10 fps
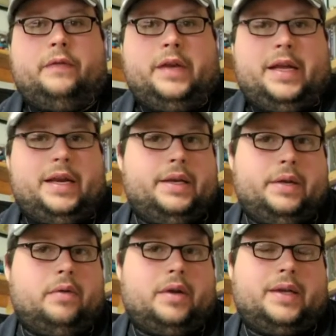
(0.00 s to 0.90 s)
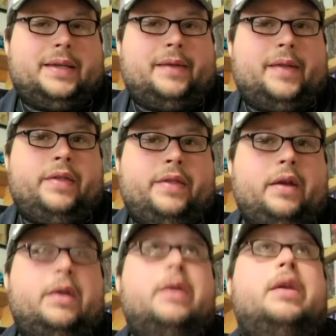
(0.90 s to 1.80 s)
needed to, because I think
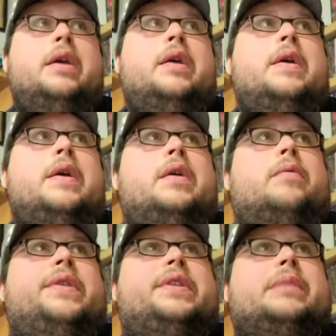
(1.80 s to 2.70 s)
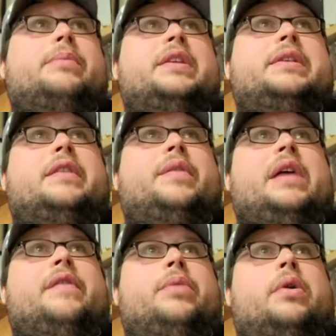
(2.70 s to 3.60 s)
with some of the stuff that we
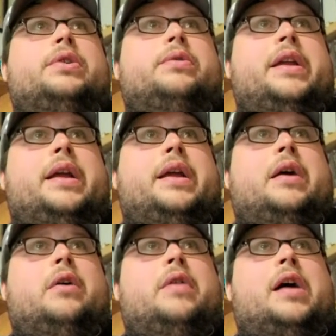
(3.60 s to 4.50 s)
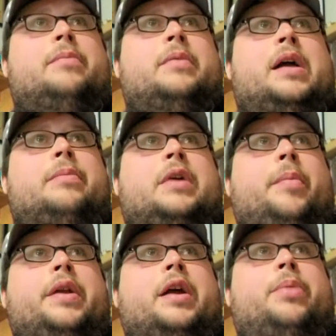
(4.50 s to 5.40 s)
have in post right now, I'm
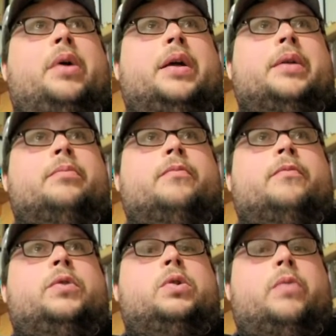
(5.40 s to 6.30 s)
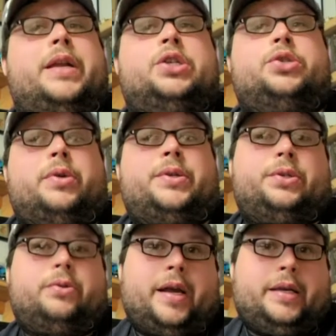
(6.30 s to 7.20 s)
coming up on 20 shorts
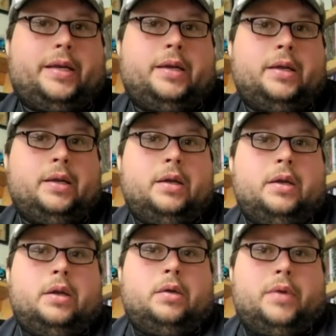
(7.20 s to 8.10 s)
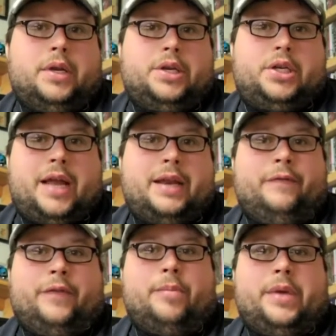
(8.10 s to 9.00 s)
directed, which any
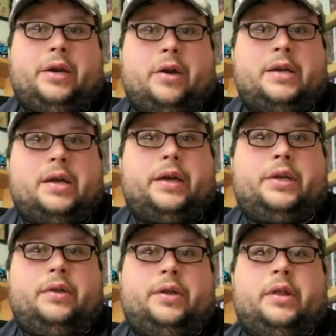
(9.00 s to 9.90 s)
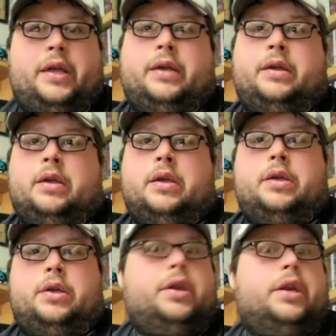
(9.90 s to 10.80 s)
filmmaker I talk to, they're like,
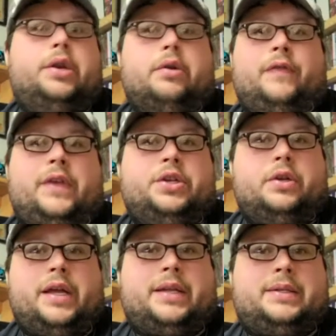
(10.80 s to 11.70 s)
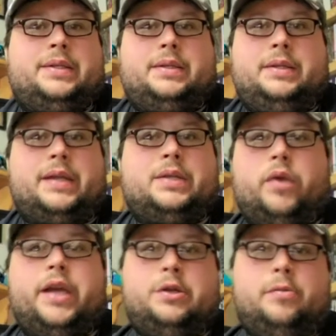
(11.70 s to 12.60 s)
you need to do a feature. That's
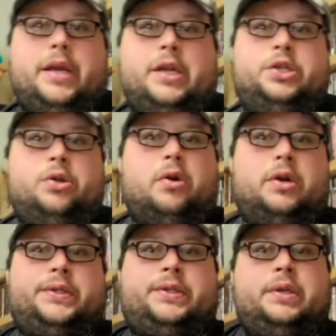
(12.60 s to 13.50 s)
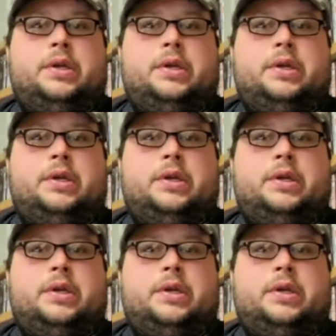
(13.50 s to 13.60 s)
way too many shorts.